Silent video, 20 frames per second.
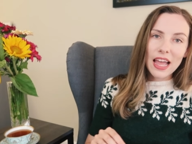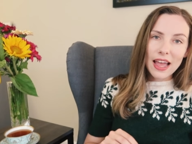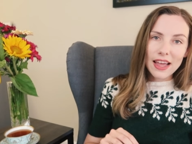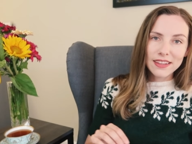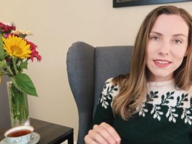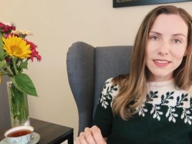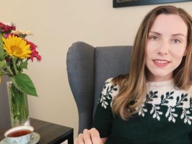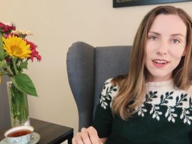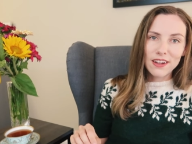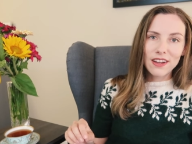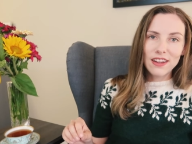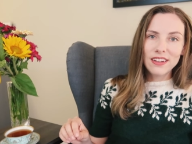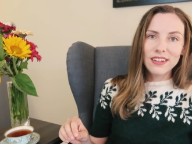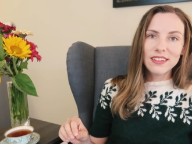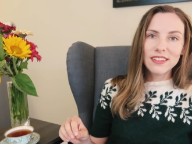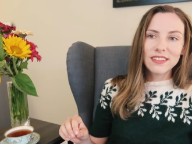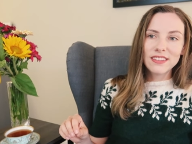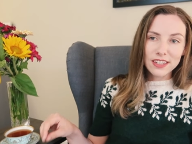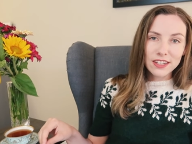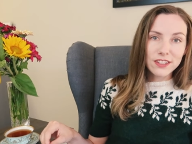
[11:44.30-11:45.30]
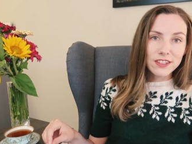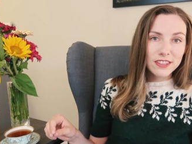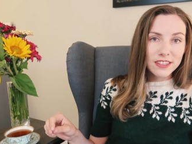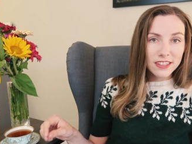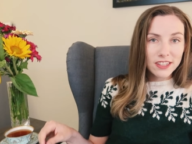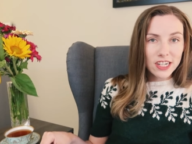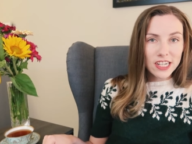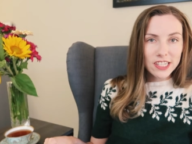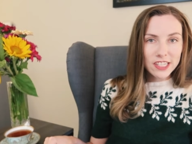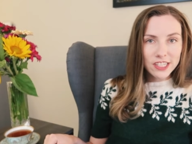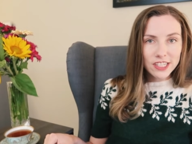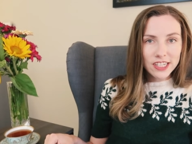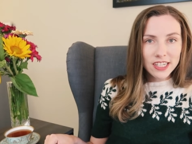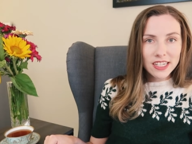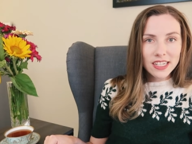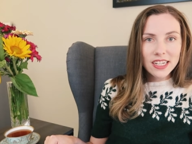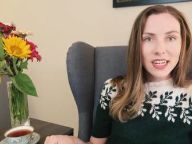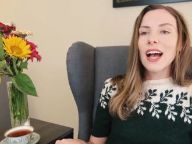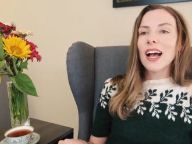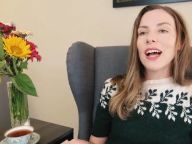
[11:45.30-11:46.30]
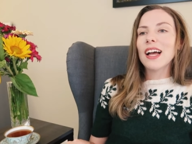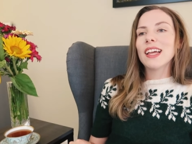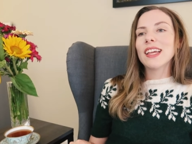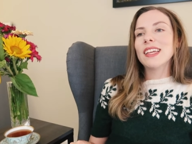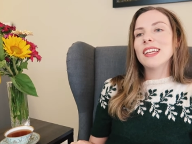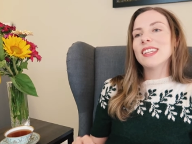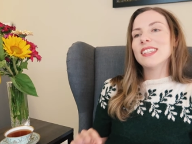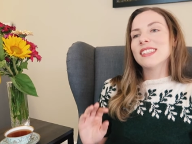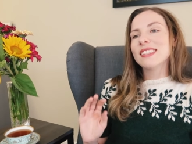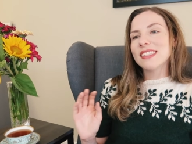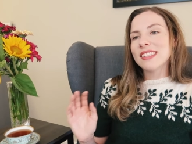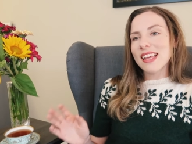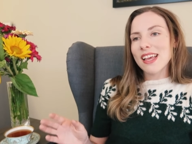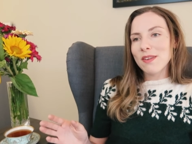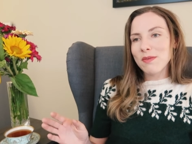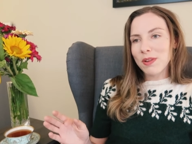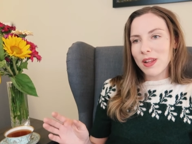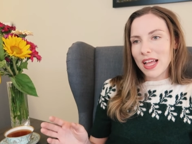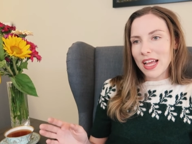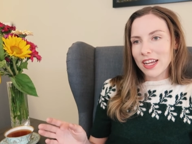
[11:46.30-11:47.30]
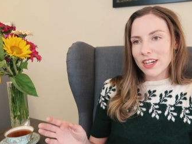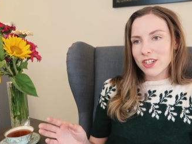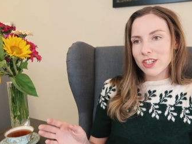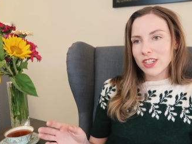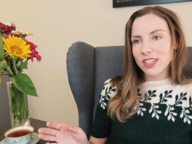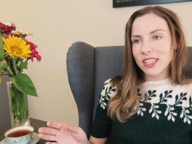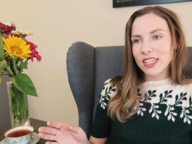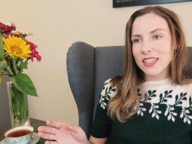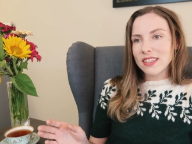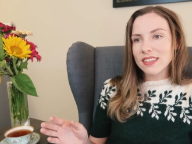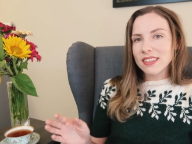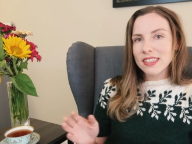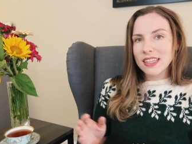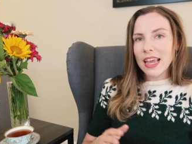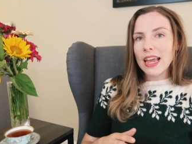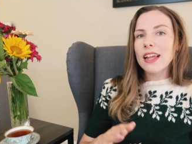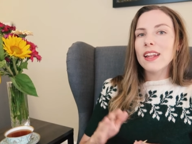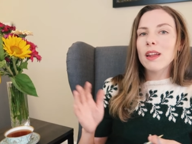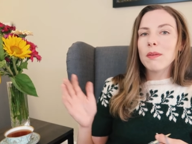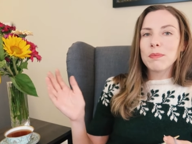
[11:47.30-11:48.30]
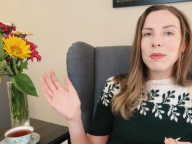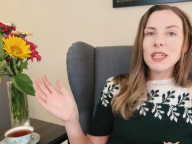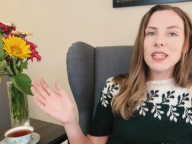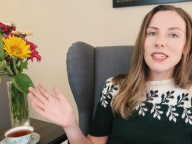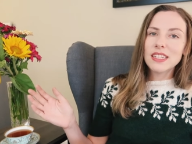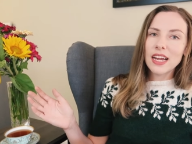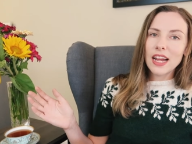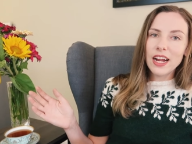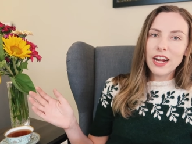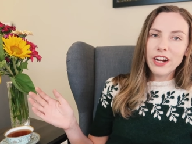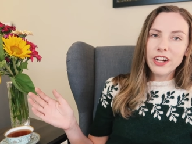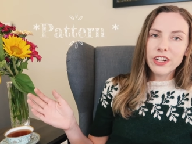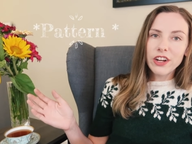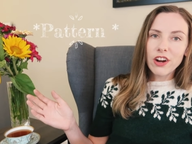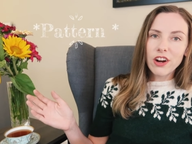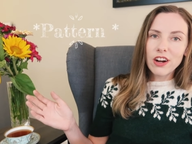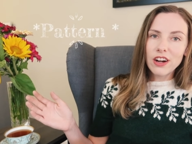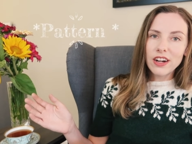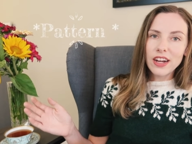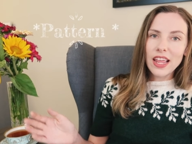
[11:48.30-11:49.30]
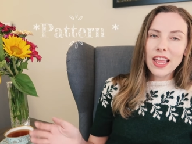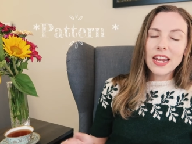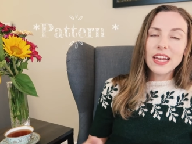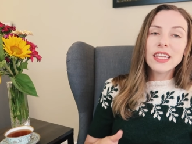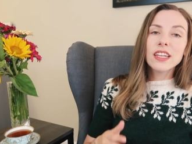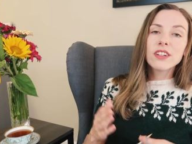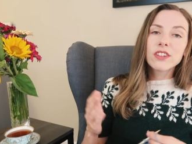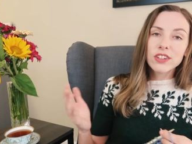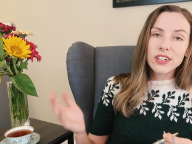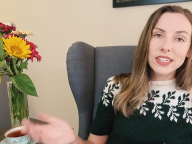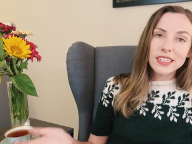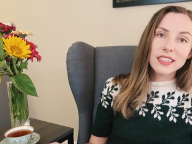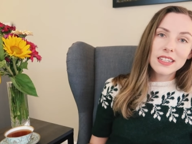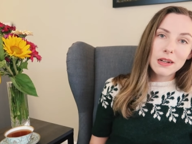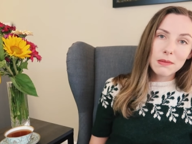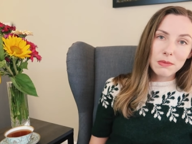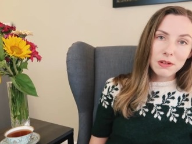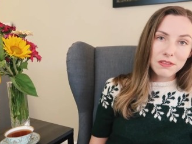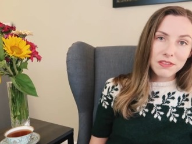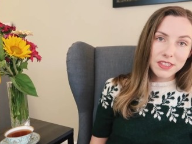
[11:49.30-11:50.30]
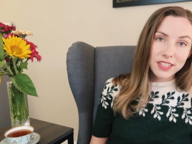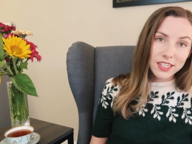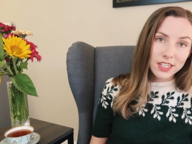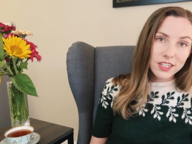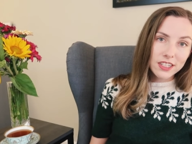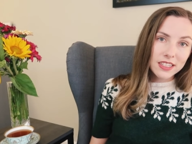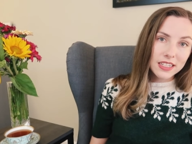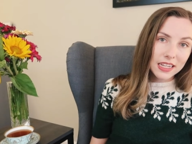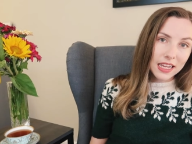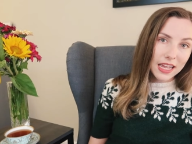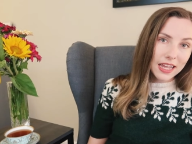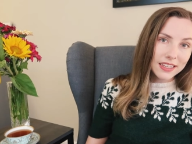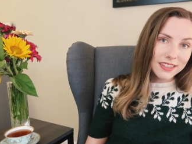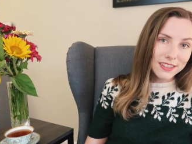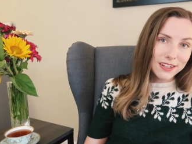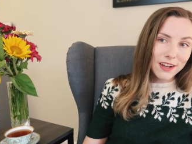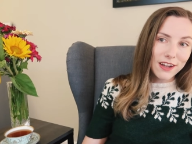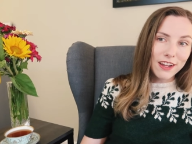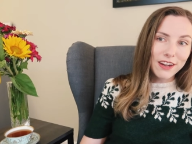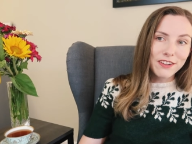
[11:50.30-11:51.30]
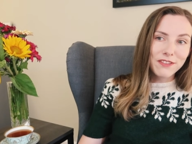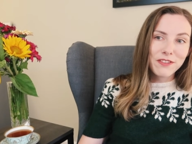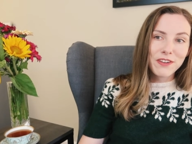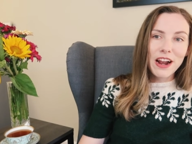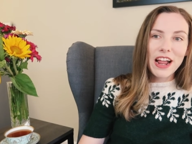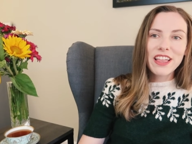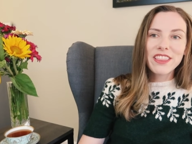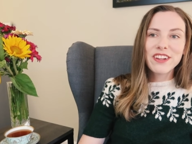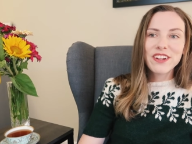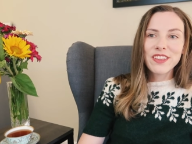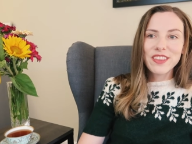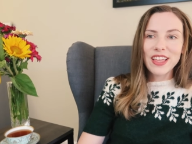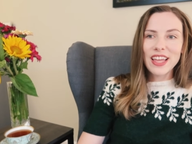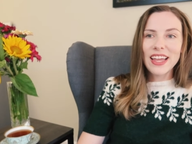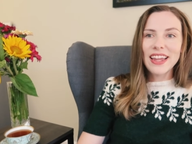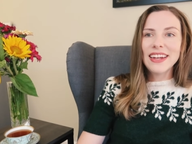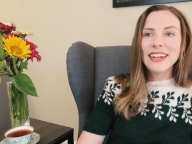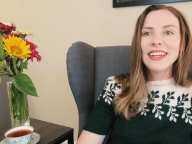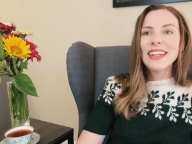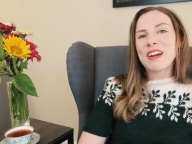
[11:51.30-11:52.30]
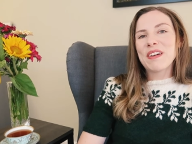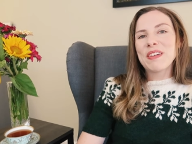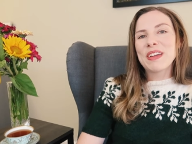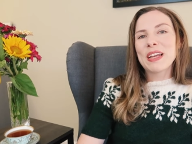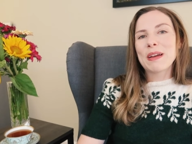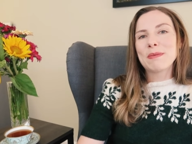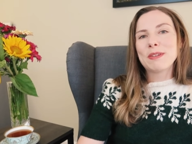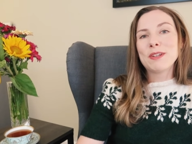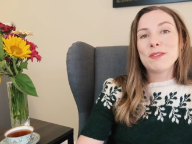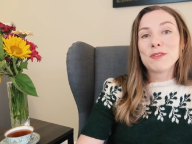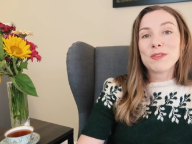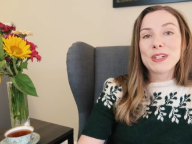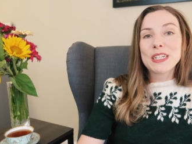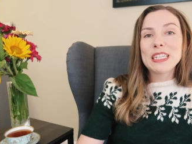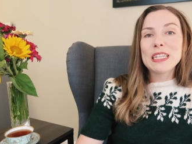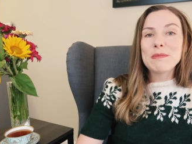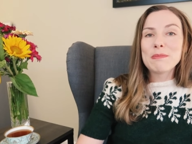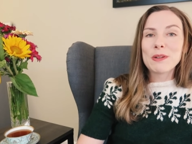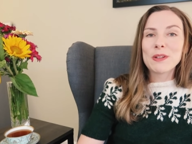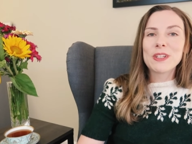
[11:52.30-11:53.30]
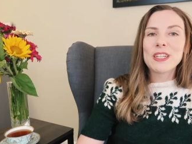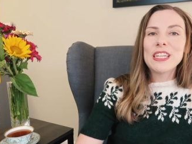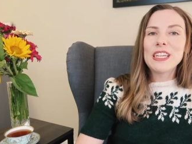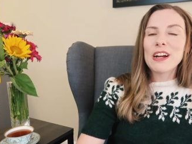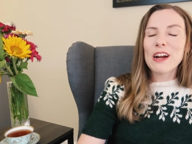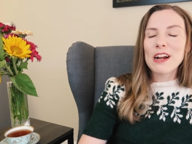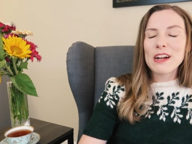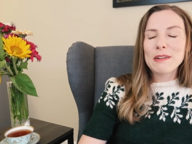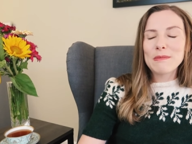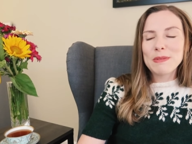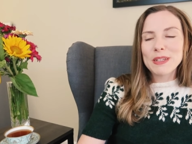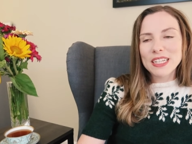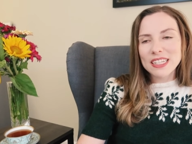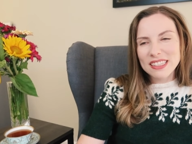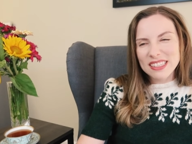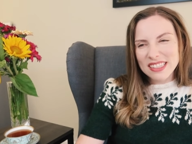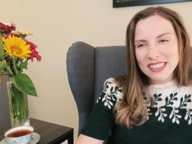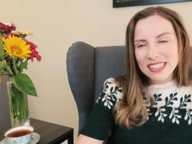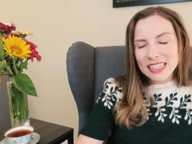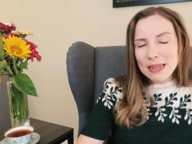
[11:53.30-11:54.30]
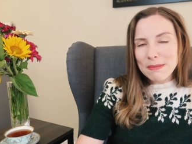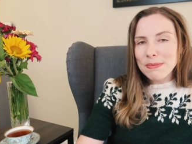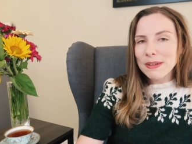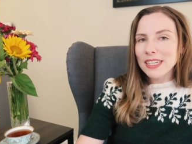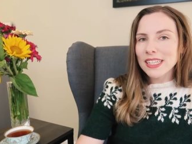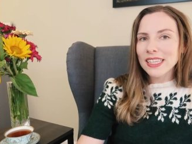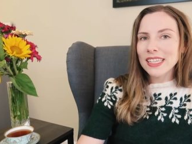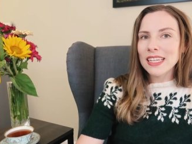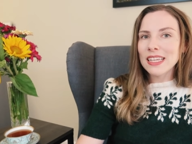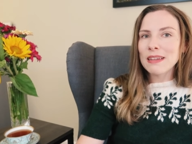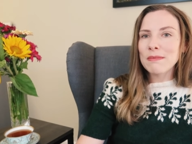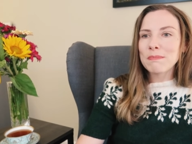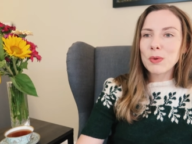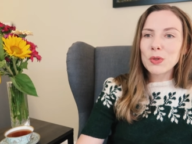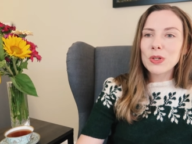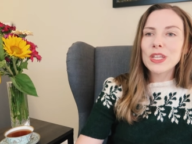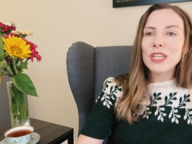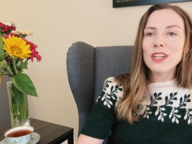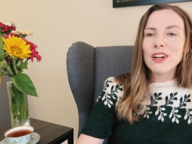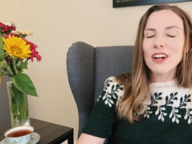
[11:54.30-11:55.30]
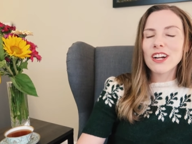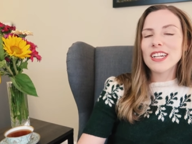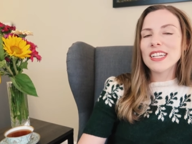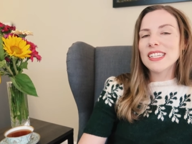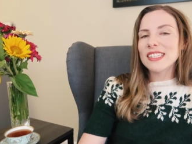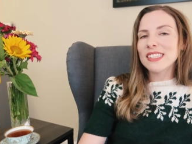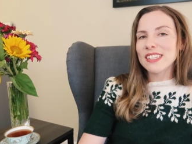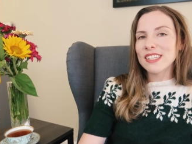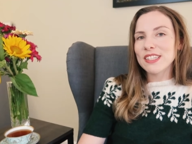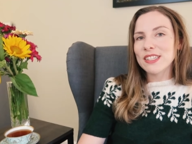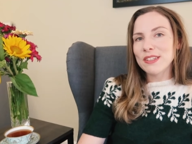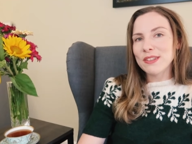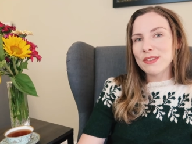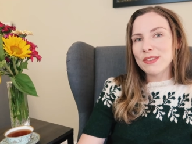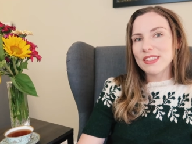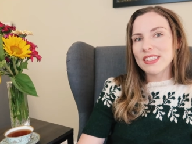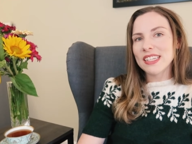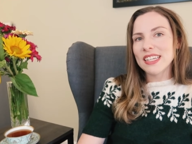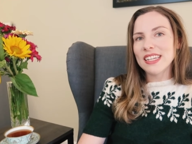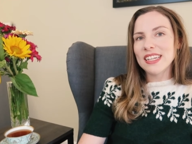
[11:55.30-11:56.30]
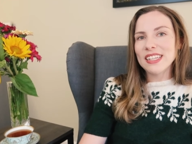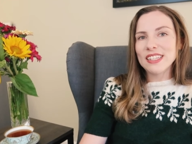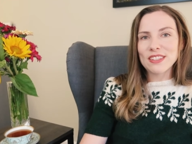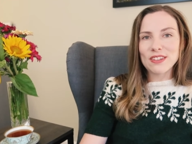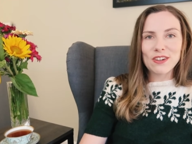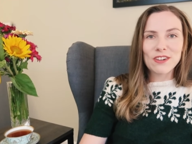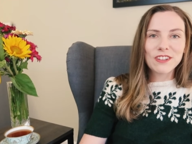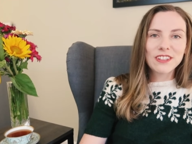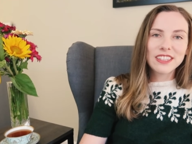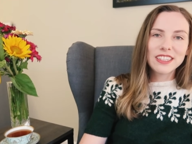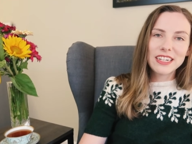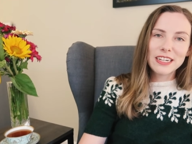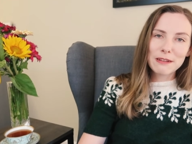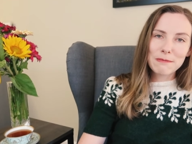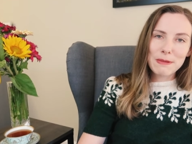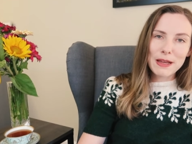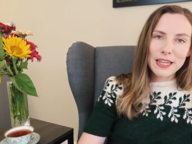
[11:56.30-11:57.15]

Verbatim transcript: cast on stitch suggestion, I instead will actually scale up the entire yarn and increase the number of stitches to cast on rather than going up to really bulky yarn because typically bulky yarn isn't used in historical knitting